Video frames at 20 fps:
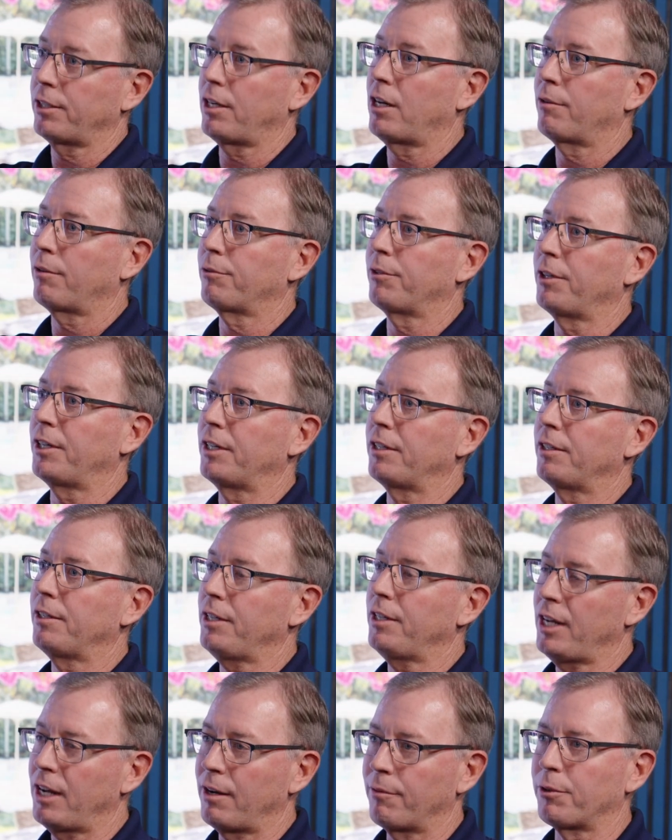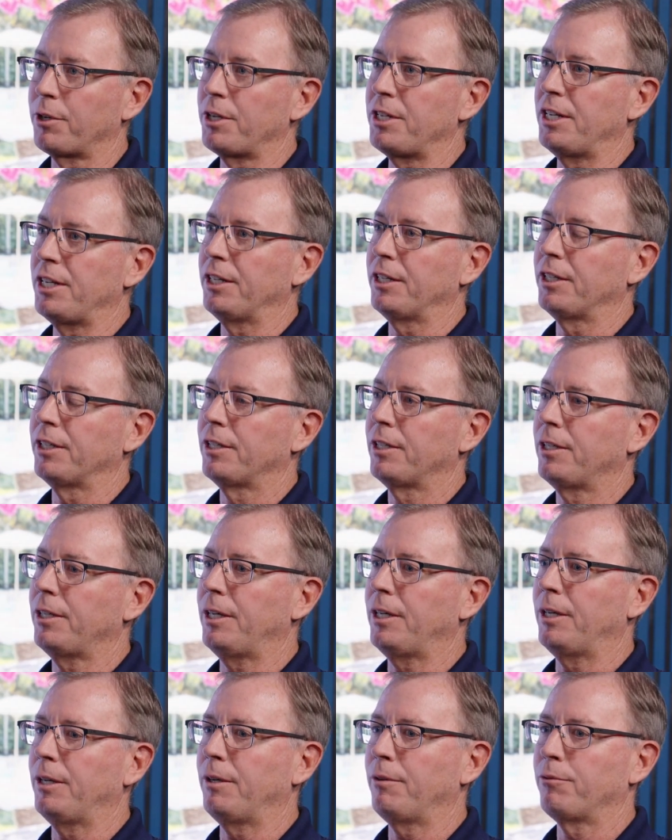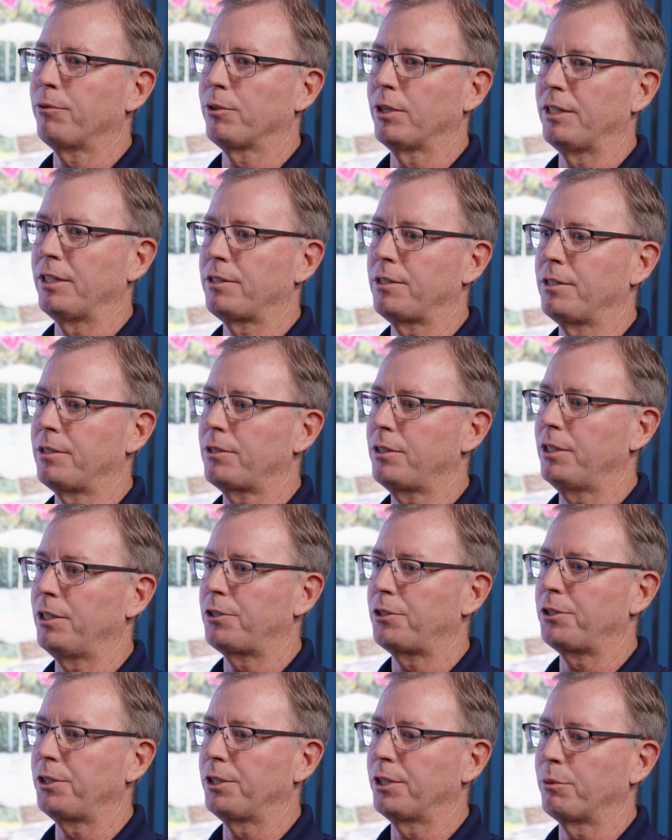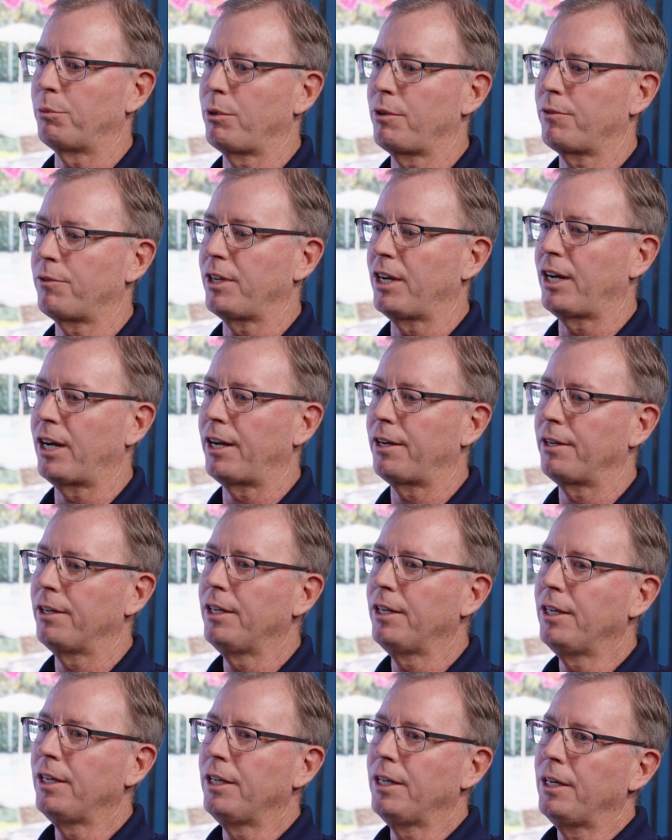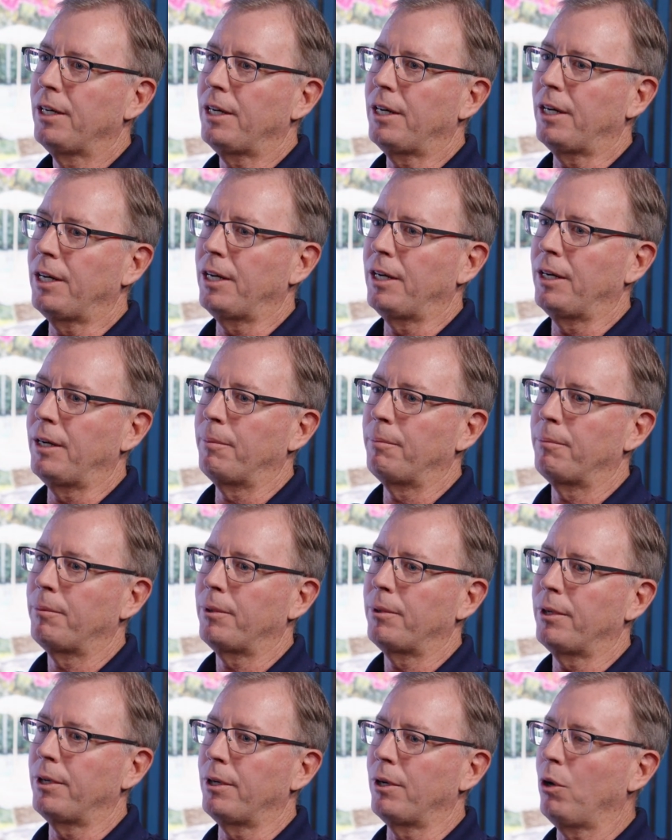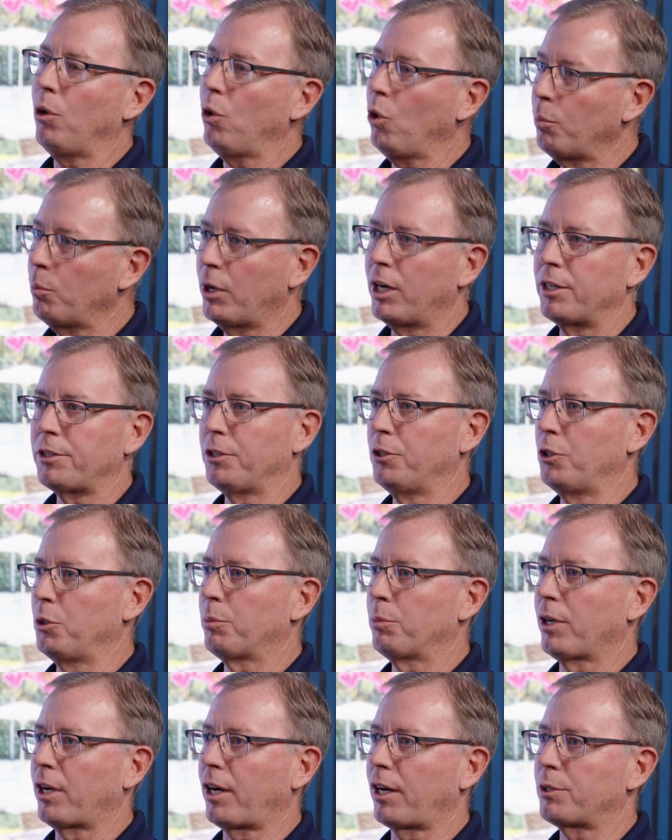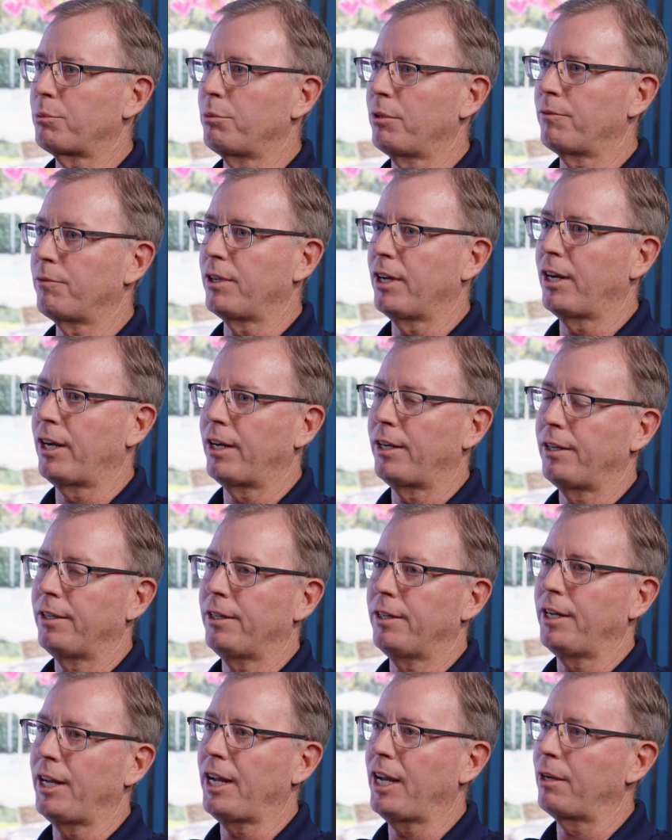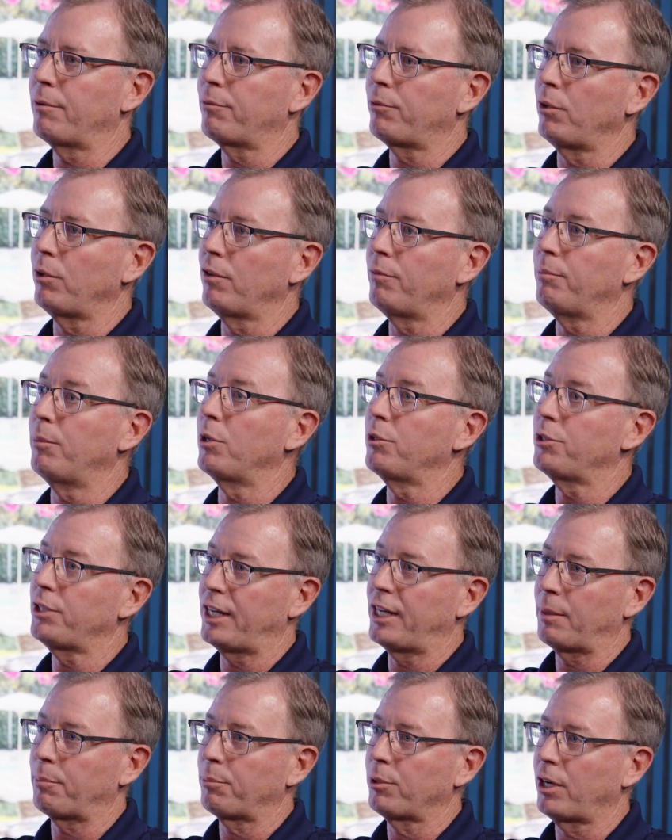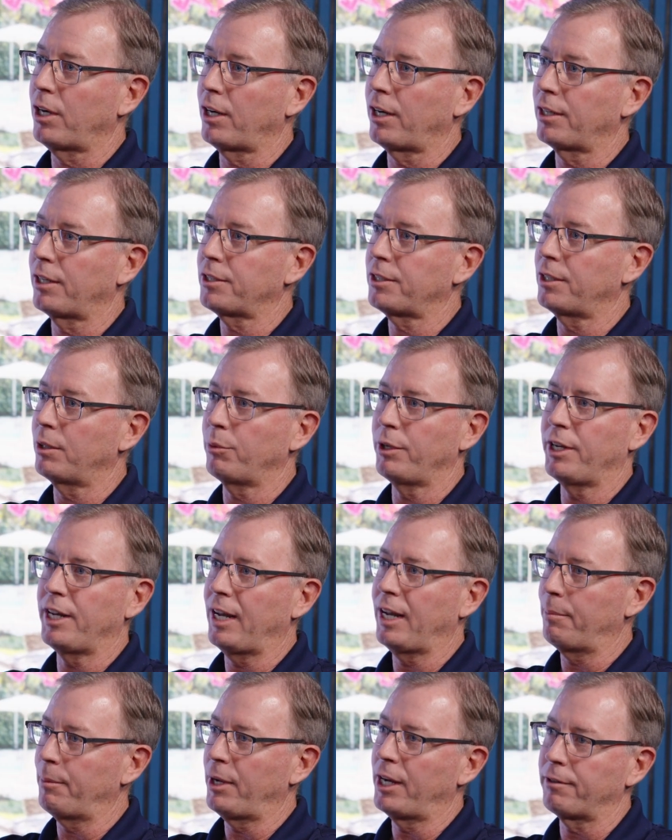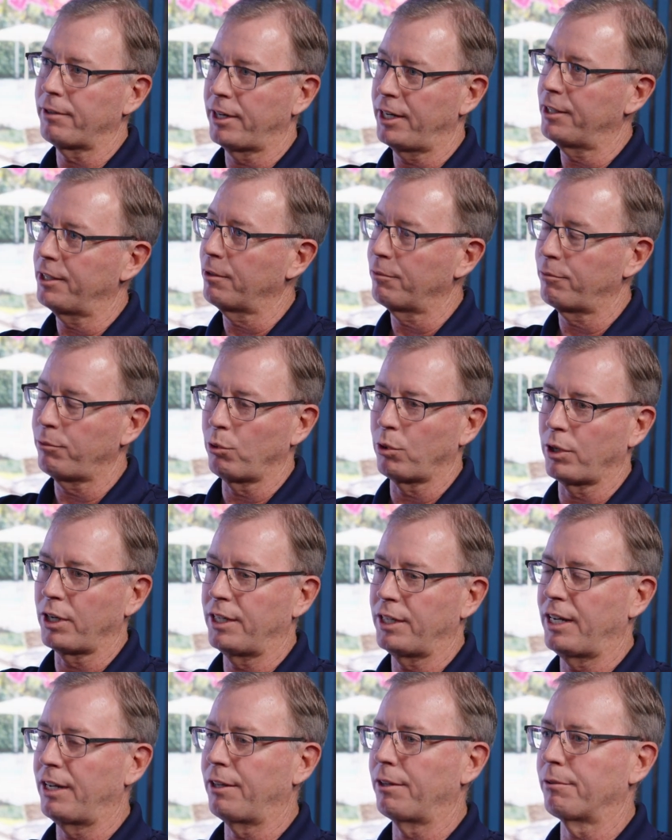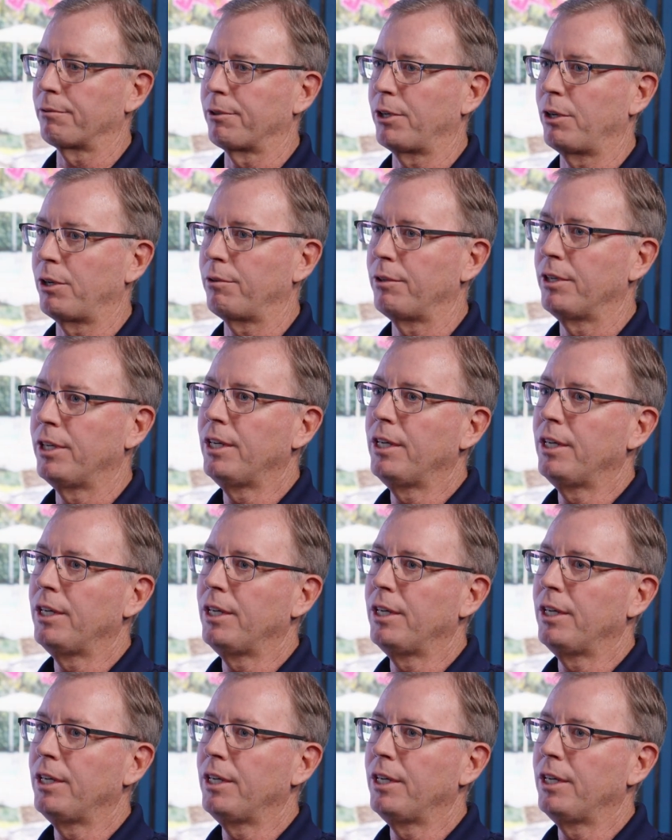offering every year. For instance, this year we've got a whole bunch of new products. We've got a handful of mosaic products that we hand make right here in Florida down the road.